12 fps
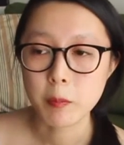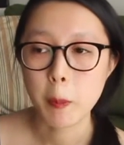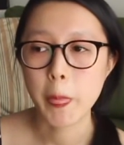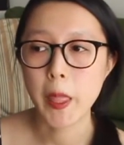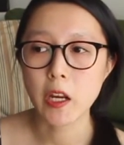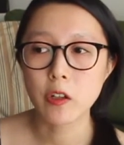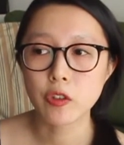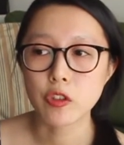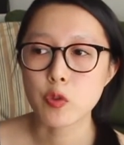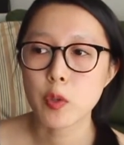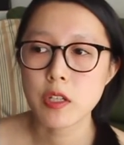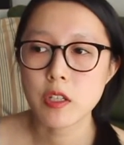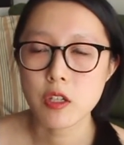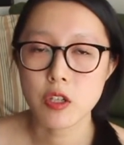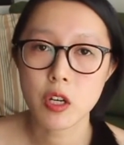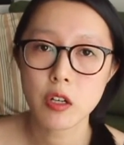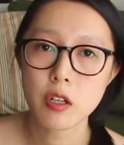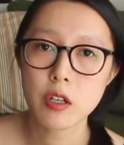They go through twists and
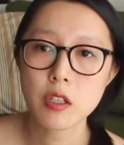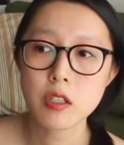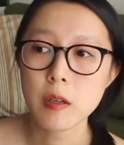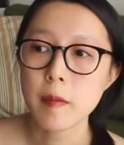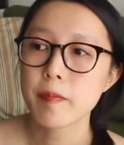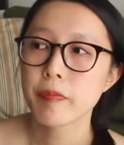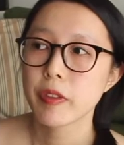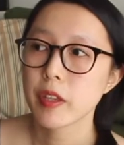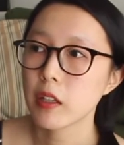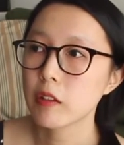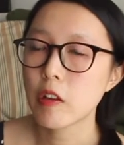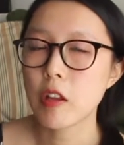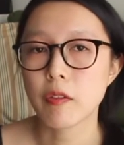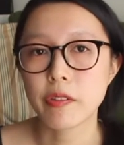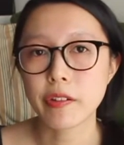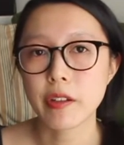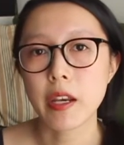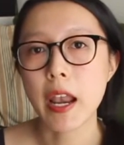turns, things all of a
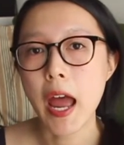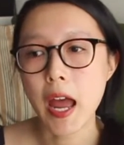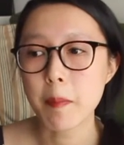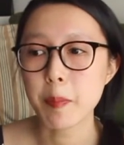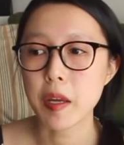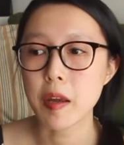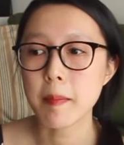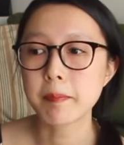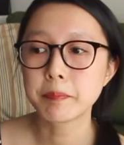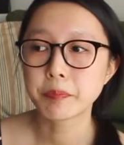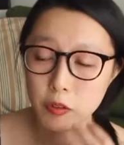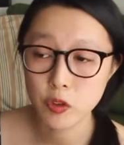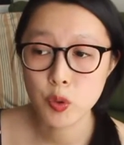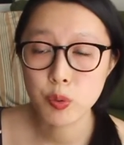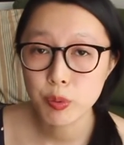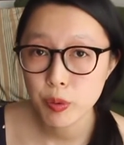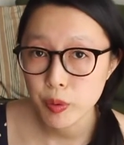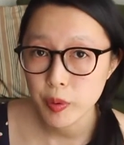sudden happen,
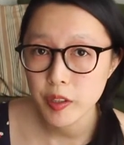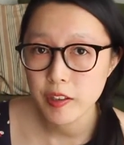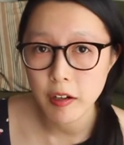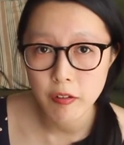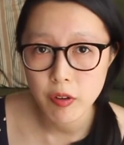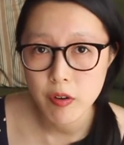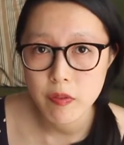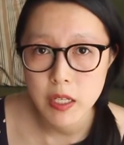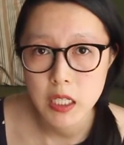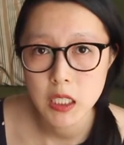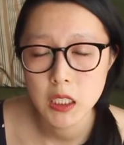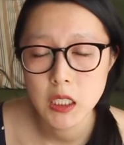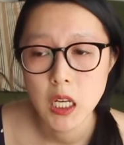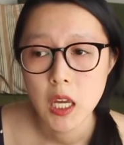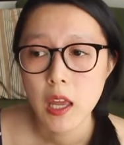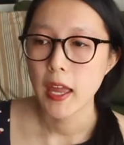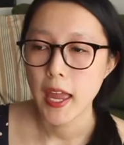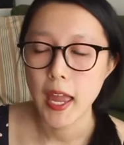truths are revealed,
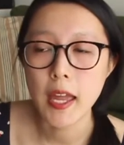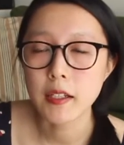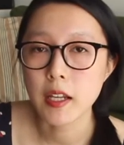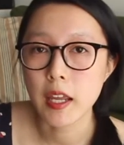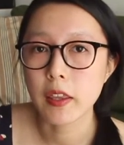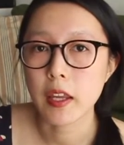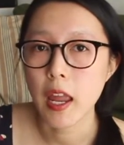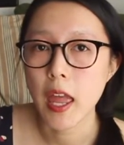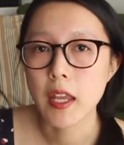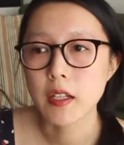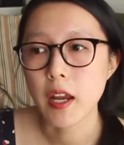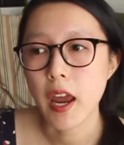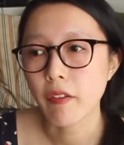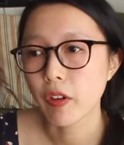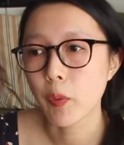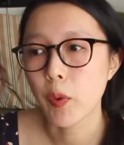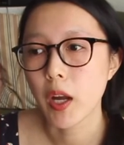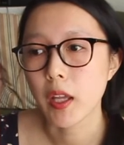and in the end,
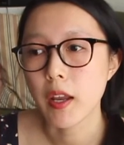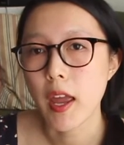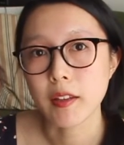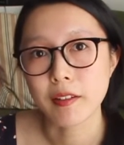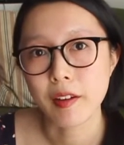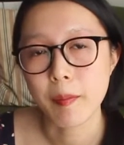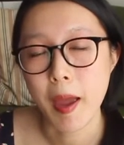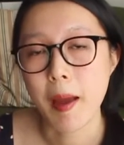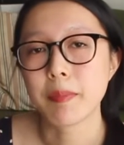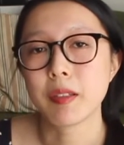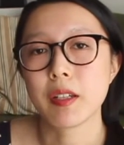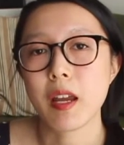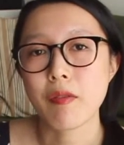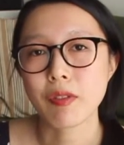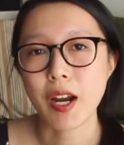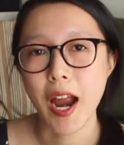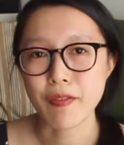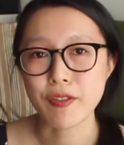everyone ends up happily ever
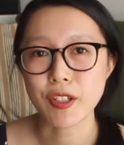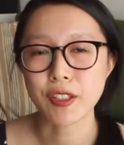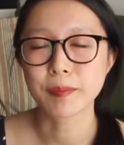after.